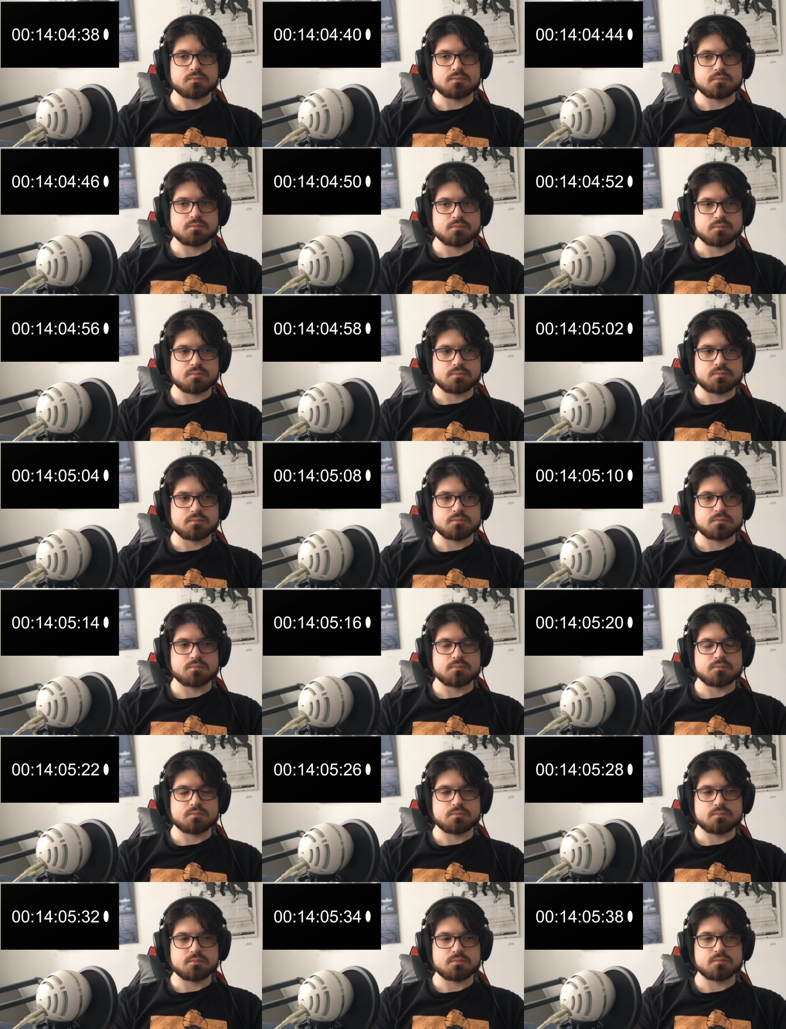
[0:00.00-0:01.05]

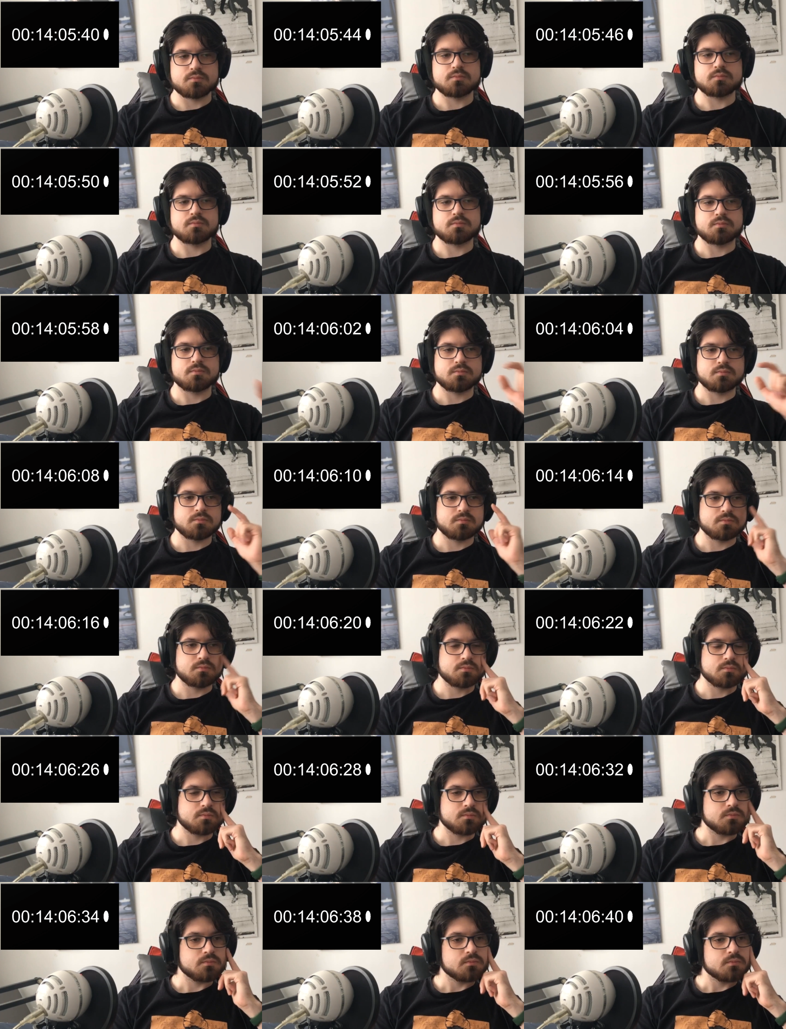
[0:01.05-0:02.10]

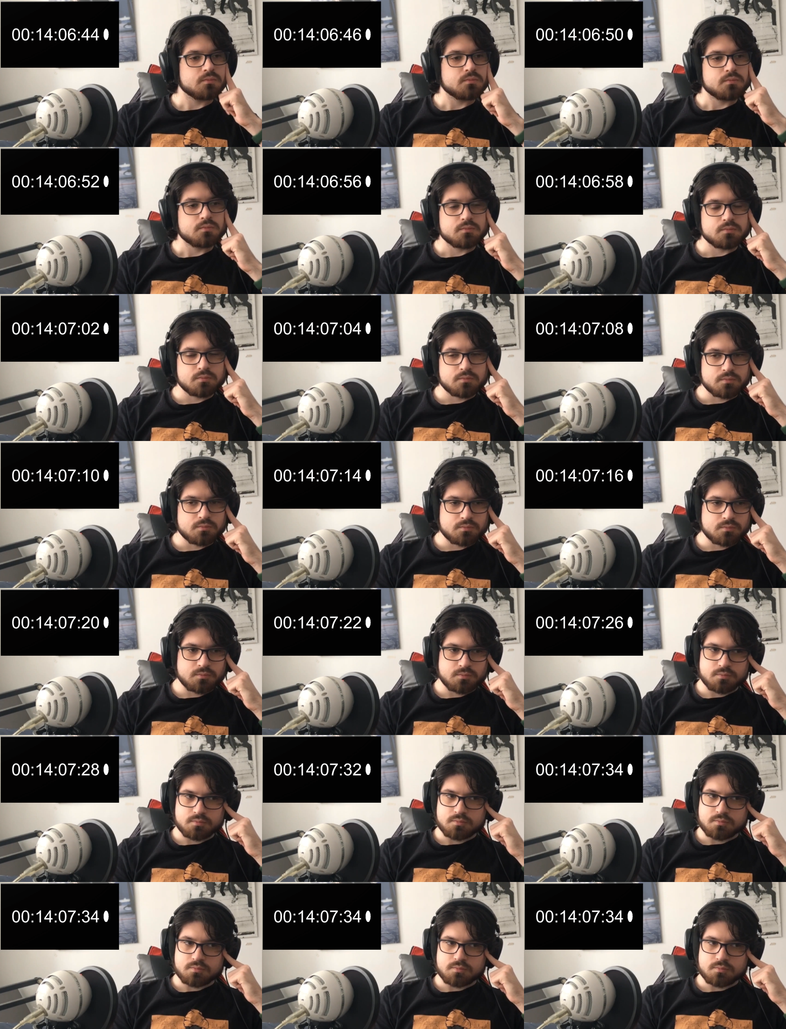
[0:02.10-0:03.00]
(no one is talking)